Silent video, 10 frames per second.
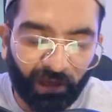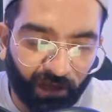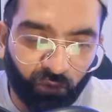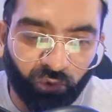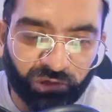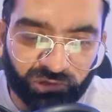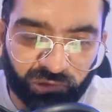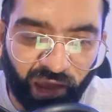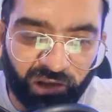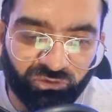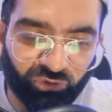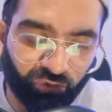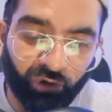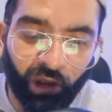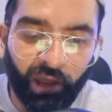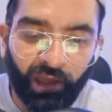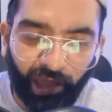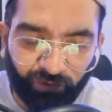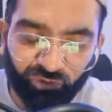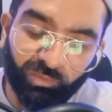But according to Andrew
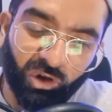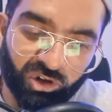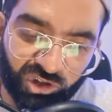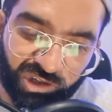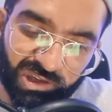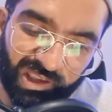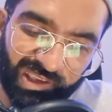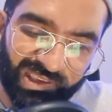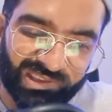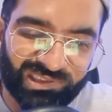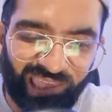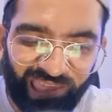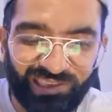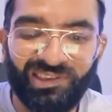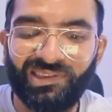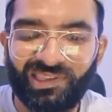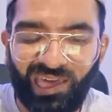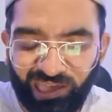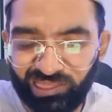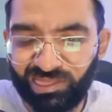Marchand, he says
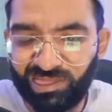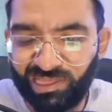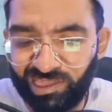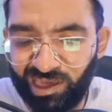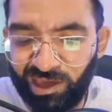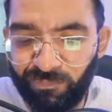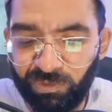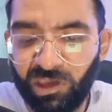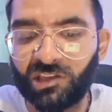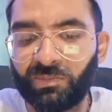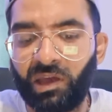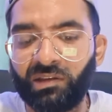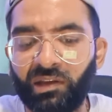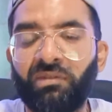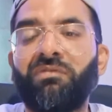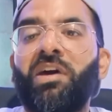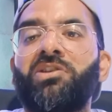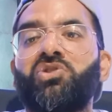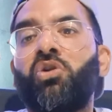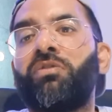that ESPN did in
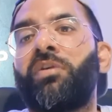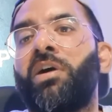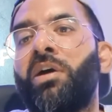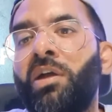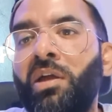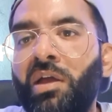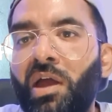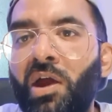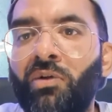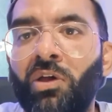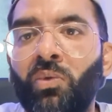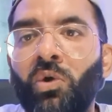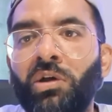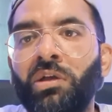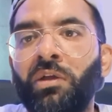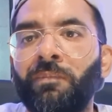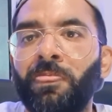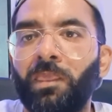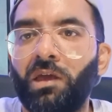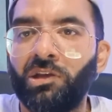fact offer Ariel Helwani
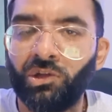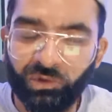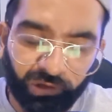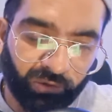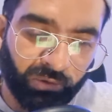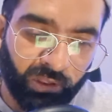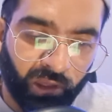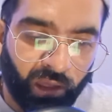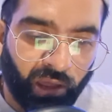a new deal,